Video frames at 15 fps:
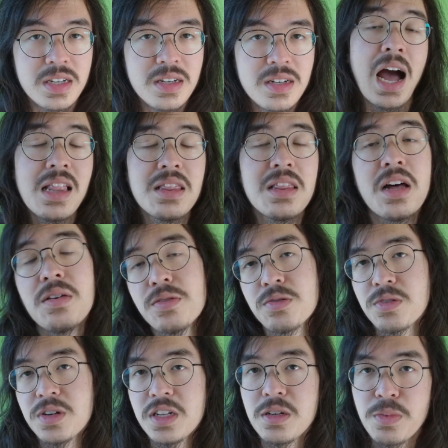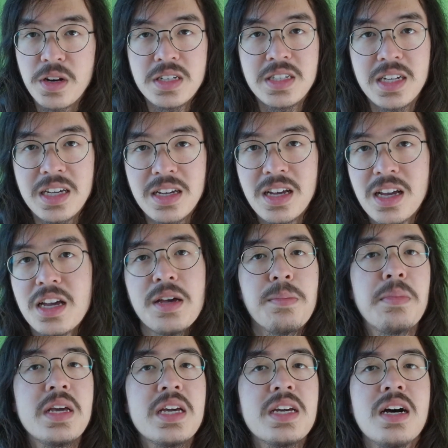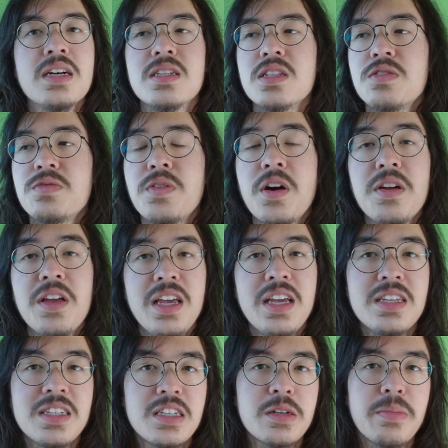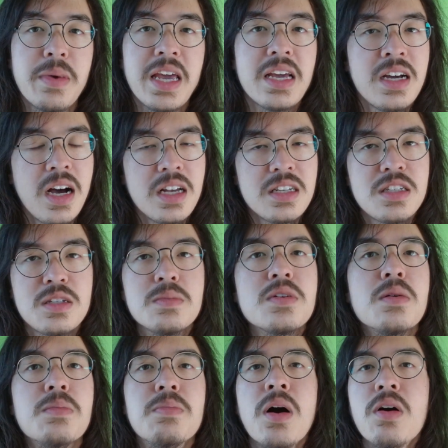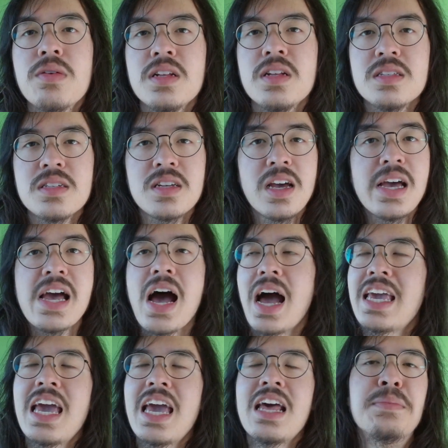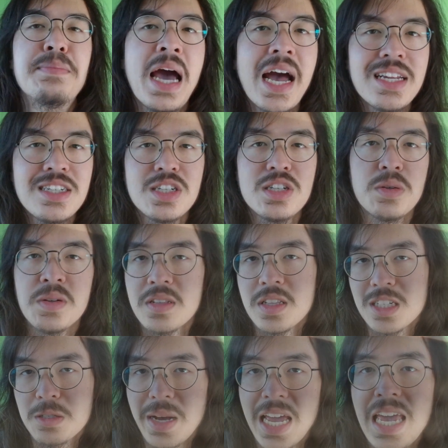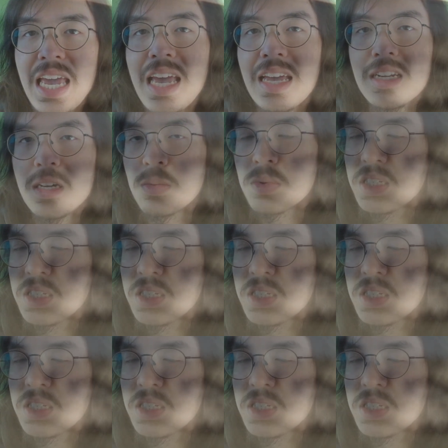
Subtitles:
I love 3D printing because it's very easy to make custom components. I can't imagine doing this by hand. It would